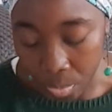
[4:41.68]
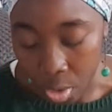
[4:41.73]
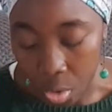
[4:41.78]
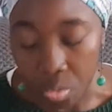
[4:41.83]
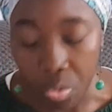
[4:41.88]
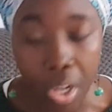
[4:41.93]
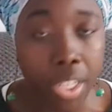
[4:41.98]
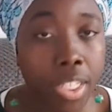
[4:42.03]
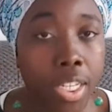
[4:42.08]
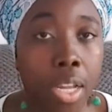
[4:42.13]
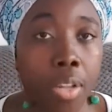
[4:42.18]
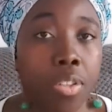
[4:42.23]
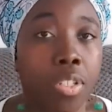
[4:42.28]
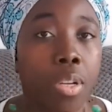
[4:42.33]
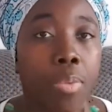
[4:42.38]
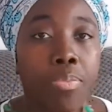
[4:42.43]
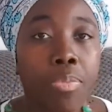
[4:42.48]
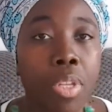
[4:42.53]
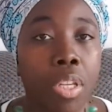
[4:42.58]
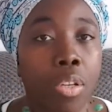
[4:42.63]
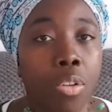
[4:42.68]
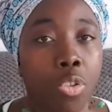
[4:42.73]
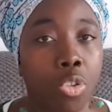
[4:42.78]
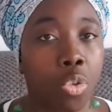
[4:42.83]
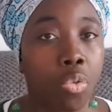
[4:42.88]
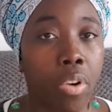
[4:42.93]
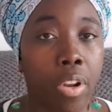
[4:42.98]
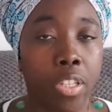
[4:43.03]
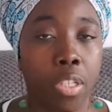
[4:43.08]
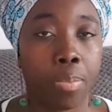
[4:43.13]
write out something or
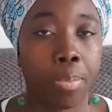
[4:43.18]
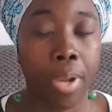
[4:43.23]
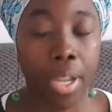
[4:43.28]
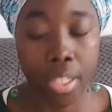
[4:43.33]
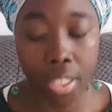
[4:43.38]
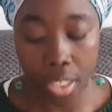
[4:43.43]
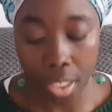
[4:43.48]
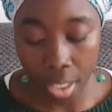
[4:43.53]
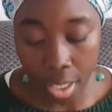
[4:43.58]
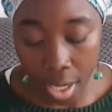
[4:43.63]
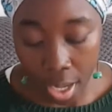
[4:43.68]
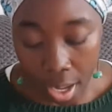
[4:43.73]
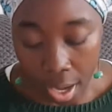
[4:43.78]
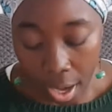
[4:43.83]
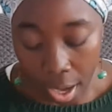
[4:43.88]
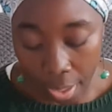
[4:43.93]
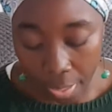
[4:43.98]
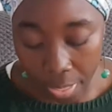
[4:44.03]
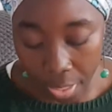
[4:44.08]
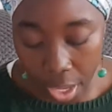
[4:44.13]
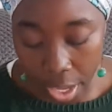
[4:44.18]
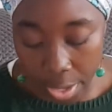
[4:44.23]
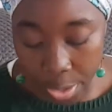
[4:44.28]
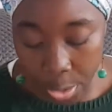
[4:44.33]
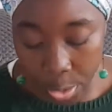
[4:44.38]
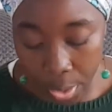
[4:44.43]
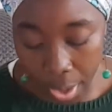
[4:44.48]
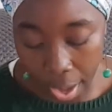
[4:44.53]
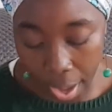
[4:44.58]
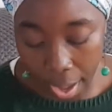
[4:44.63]
draw out a pattern. And then
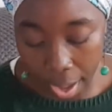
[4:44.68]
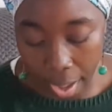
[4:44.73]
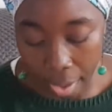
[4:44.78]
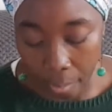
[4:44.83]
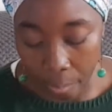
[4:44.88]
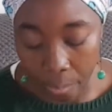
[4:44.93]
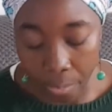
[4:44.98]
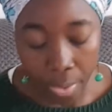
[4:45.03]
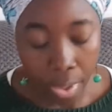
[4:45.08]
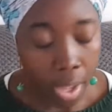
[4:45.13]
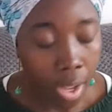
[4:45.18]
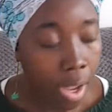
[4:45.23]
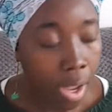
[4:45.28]
you have